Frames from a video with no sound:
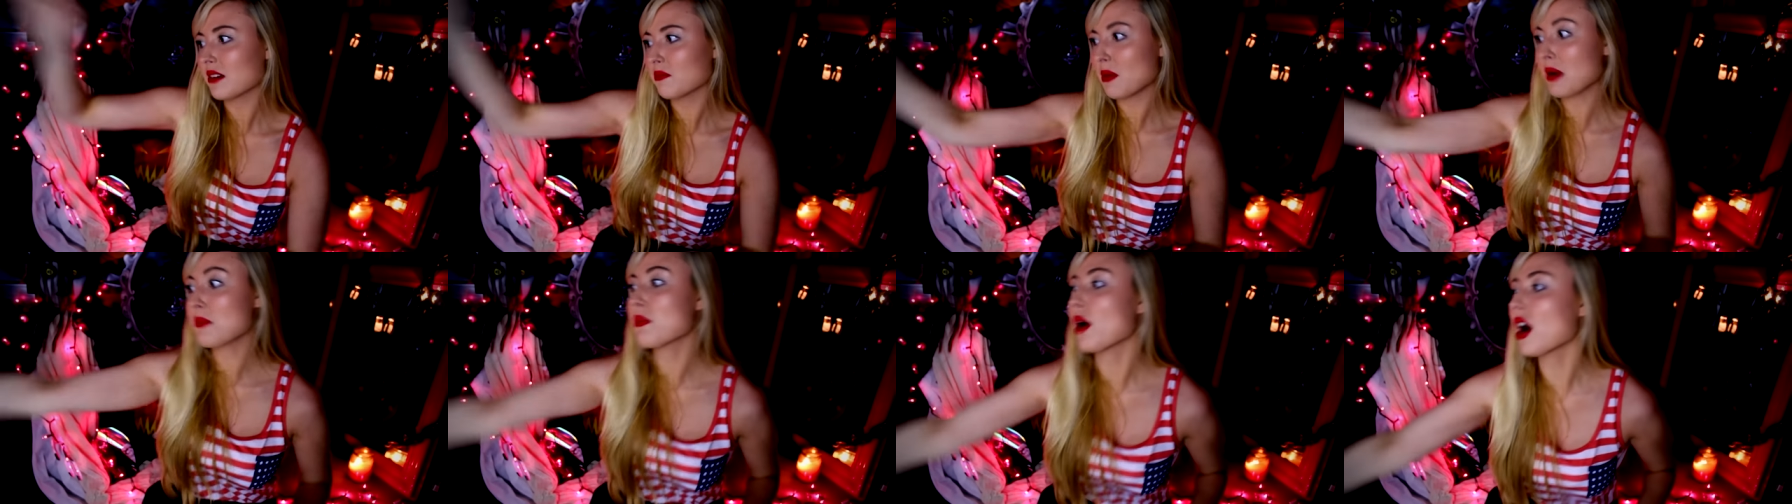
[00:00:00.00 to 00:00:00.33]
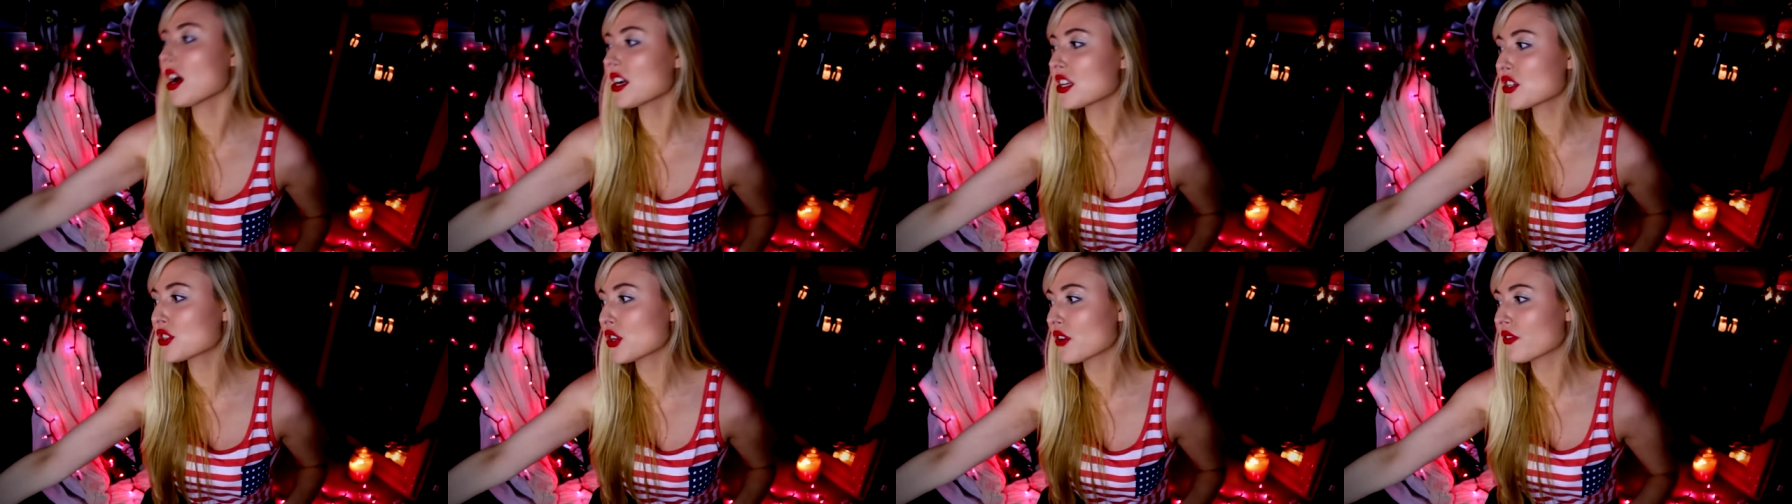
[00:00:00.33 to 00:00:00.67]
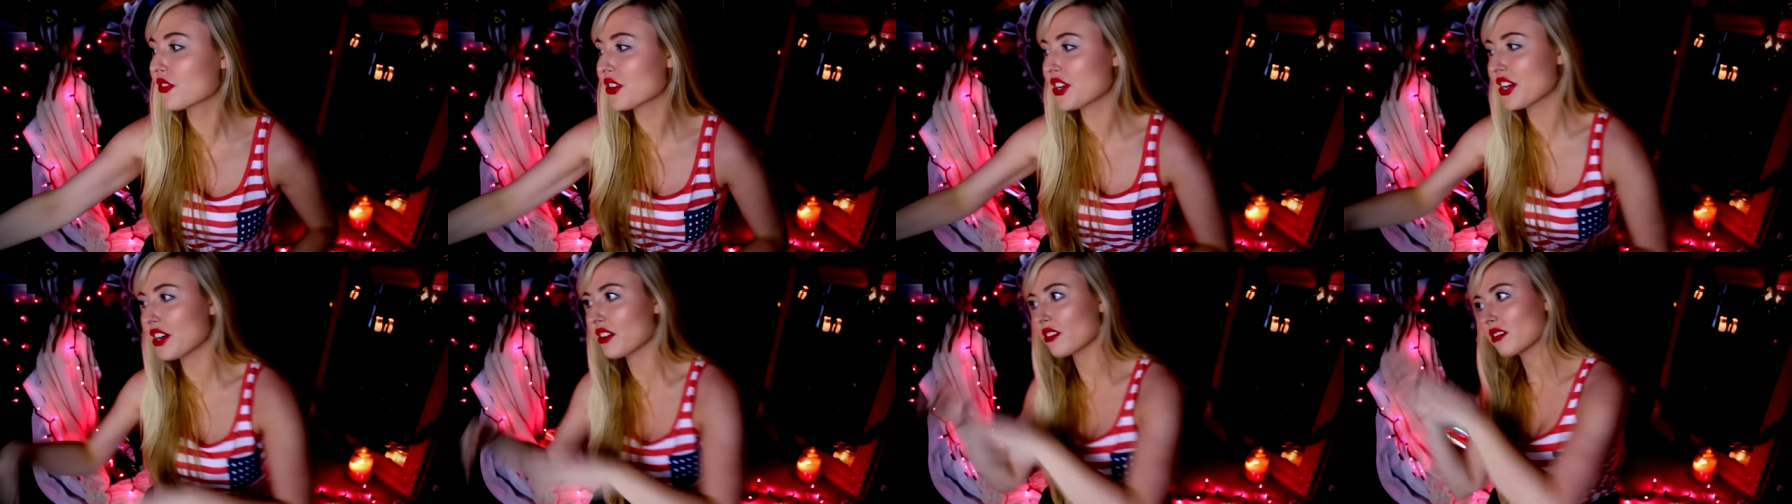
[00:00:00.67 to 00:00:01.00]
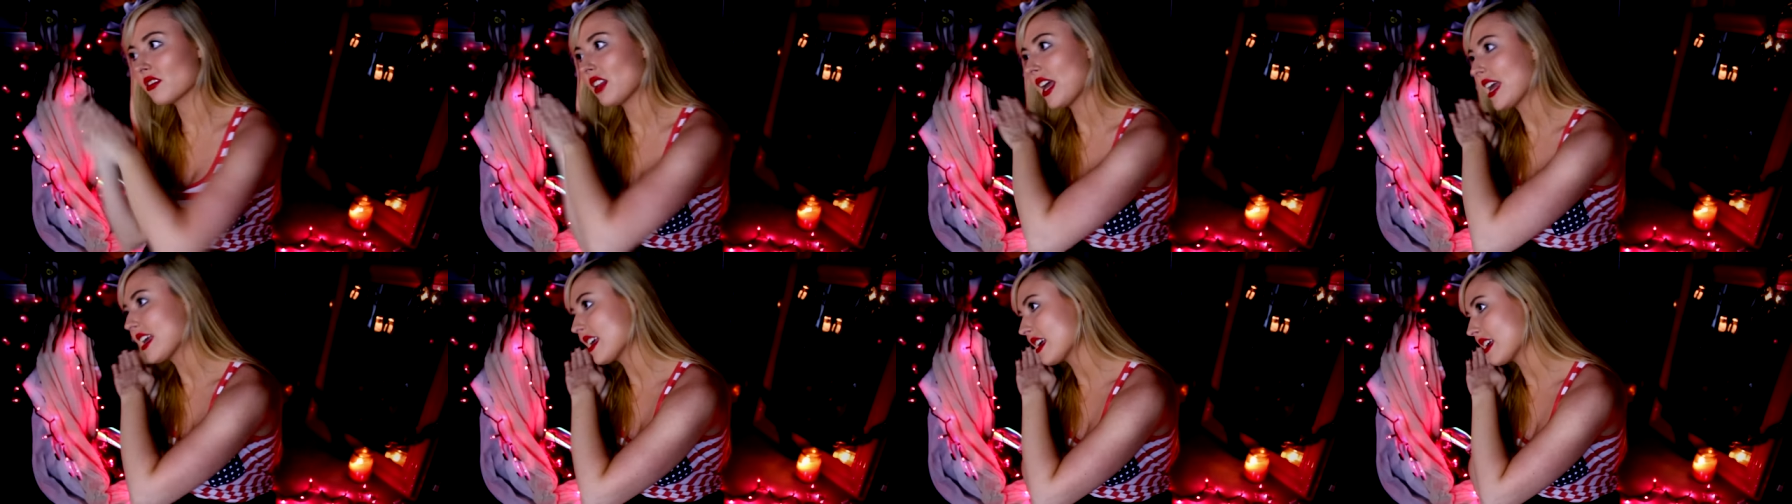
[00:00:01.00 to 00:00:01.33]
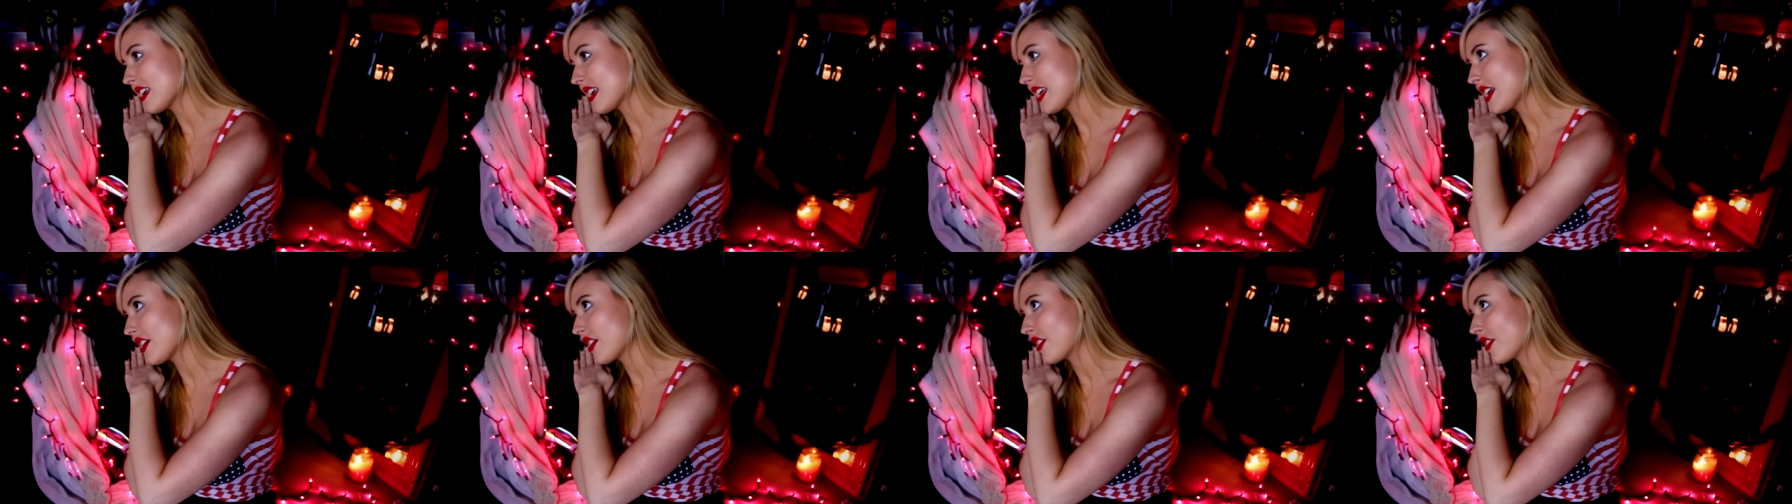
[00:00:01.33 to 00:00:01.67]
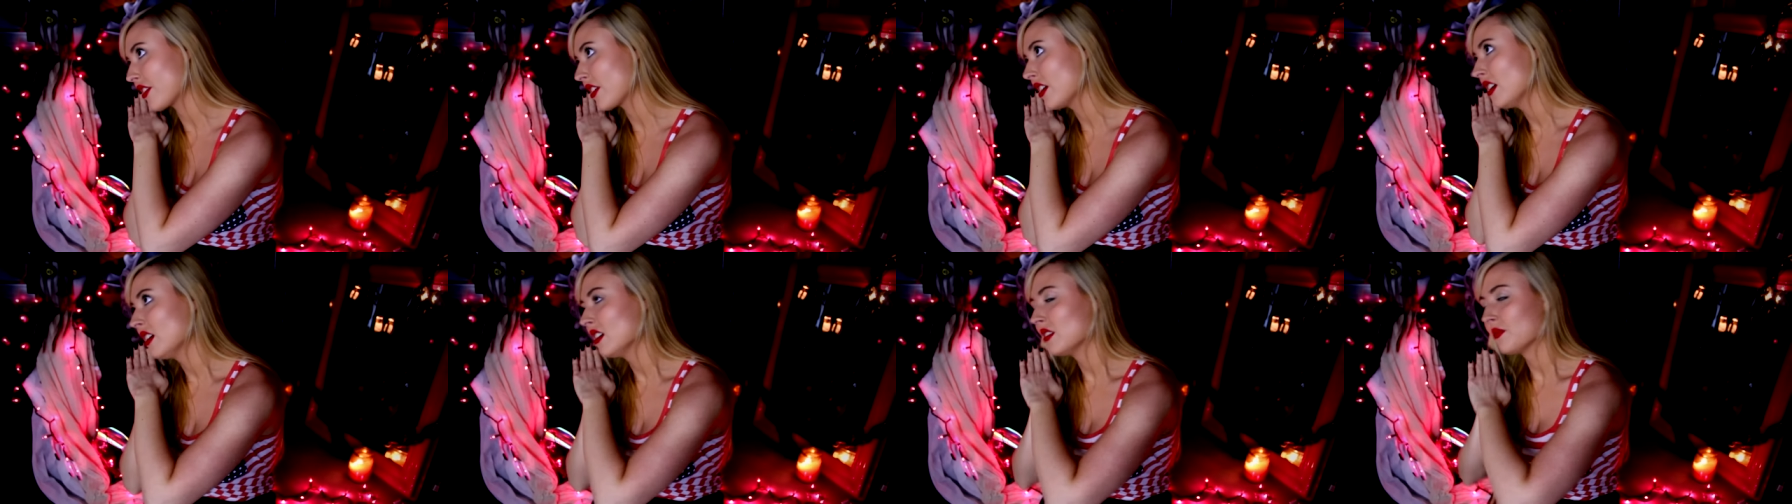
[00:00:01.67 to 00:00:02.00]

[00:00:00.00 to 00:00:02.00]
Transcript: my body's over here laying here